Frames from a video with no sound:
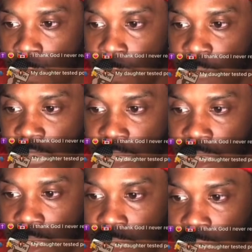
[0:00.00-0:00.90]
But
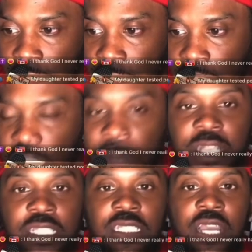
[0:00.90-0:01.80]
some of
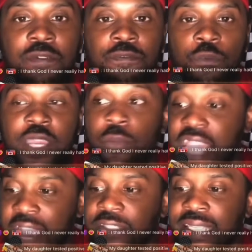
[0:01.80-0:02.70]
the stuff we, we
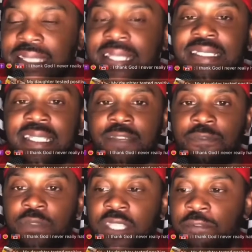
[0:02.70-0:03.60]
have to listen. If
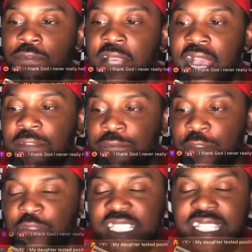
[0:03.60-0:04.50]
if God if,
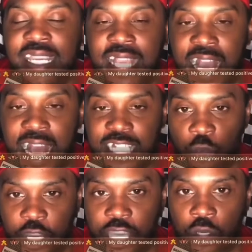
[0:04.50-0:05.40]
if it's in God's
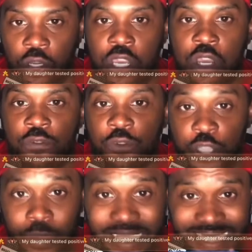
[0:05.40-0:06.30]
will for
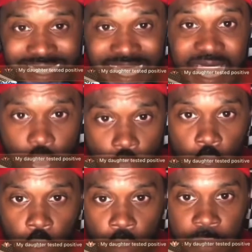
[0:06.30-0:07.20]
you to stay
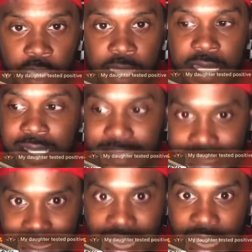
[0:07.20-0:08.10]
home,
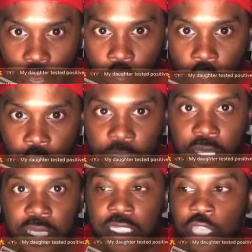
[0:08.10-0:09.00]
stay home.
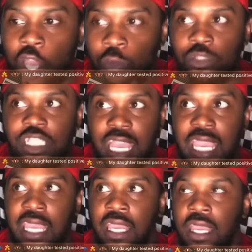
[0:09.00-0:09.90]
Don't
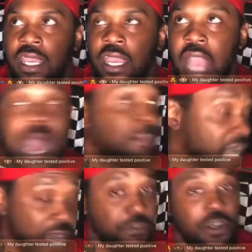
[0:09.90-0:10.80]
say I'm
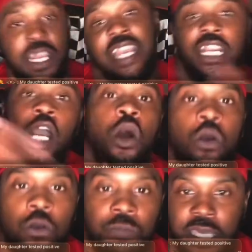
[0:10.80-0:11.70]
covered and
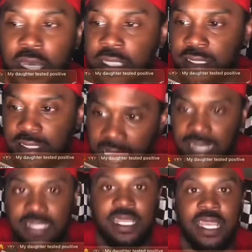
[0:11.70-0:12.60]
go because
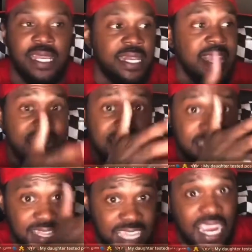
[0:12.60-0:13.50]
God is saying
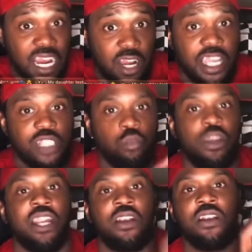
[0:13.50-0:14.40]
there is
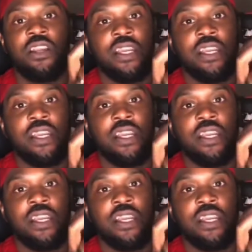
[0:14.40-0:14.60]
where